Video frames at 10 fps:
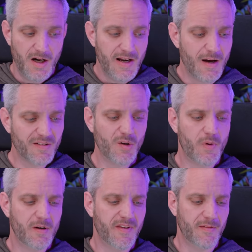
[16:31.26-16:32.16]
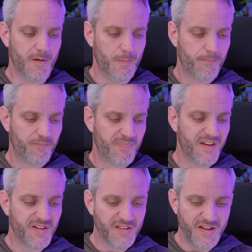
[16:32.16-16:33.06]
Here's the weird thing though.
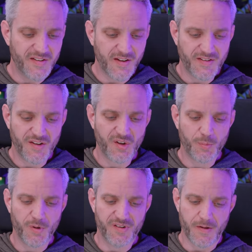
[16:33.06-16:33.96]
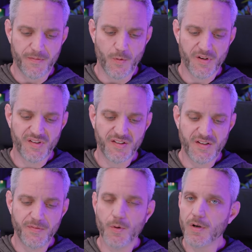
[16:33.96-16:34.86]
The 1660 Super is at
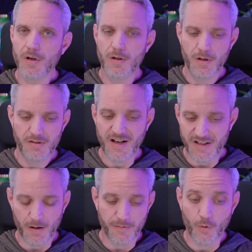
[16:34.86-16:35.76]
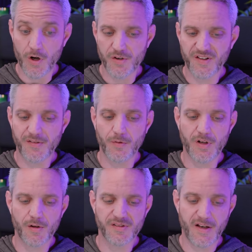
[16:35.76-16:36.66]
464, or
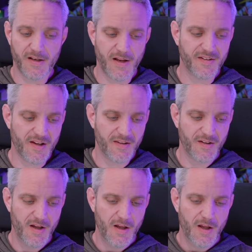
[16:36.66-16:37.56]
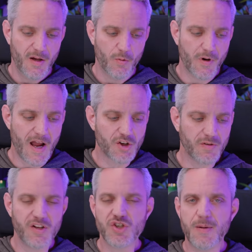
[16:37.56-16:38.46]
$464.99. Uh, Were
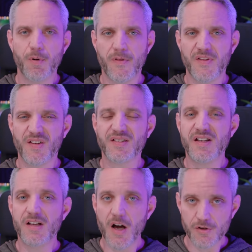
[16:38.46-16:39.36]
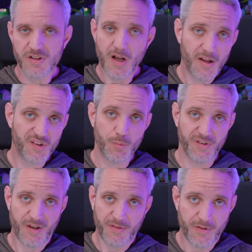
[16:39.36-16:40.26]
actually cheaper than the 1600
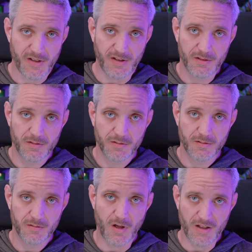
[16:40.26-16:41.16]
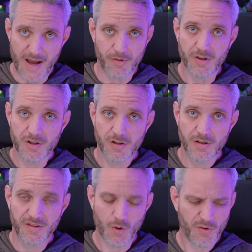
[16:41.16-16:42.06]
non-supers I was finding on average.
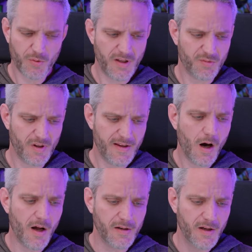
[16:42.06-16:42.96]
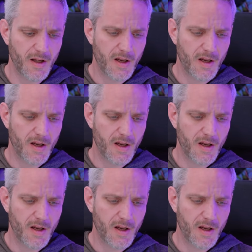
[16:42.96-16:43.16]
So it's, re it's really odd.